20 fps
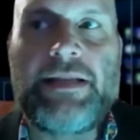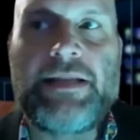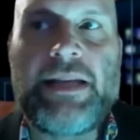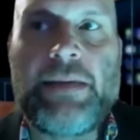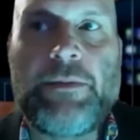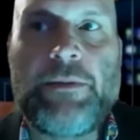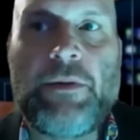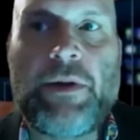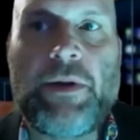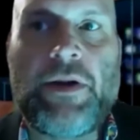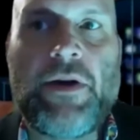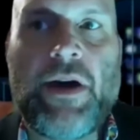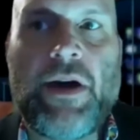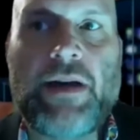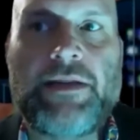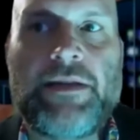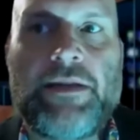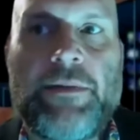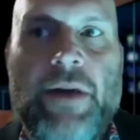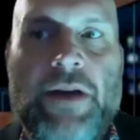team that would
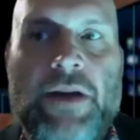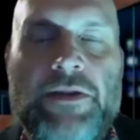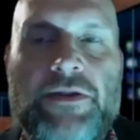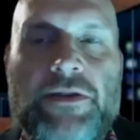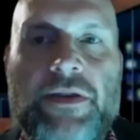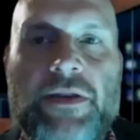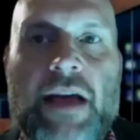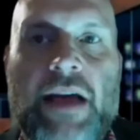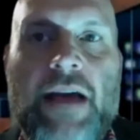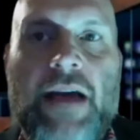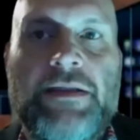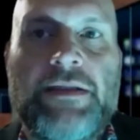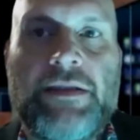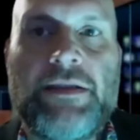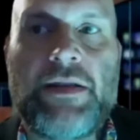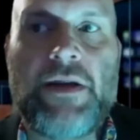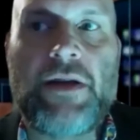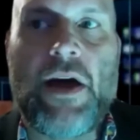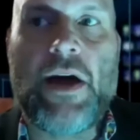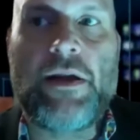cost them hundreds of
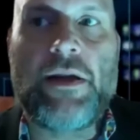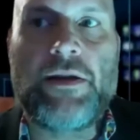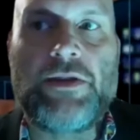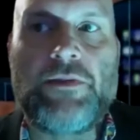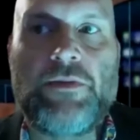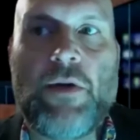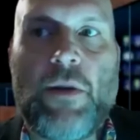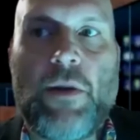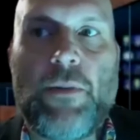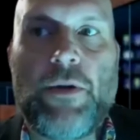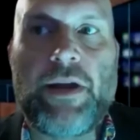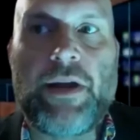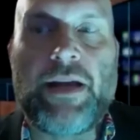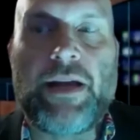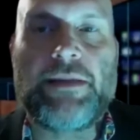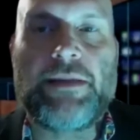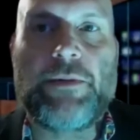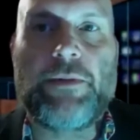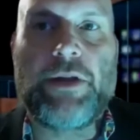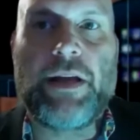thousands of dollars while bringing
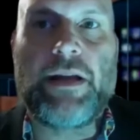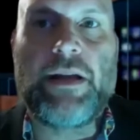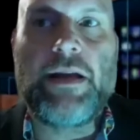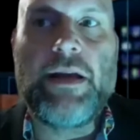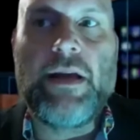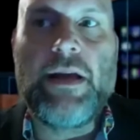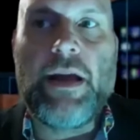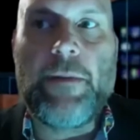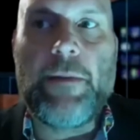someone in,